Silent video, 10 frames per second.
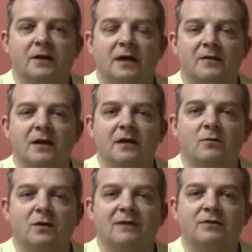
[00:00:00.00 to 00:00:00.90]
and
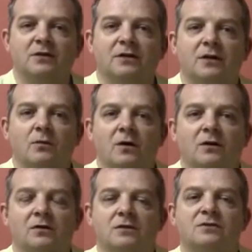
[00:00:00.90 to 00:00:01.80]
then we'll have a look at
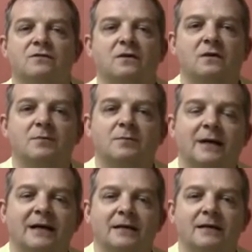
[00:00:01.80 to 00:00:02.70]
what chords are formed
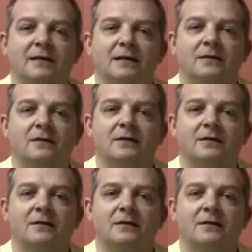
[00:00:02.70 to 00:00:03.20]
by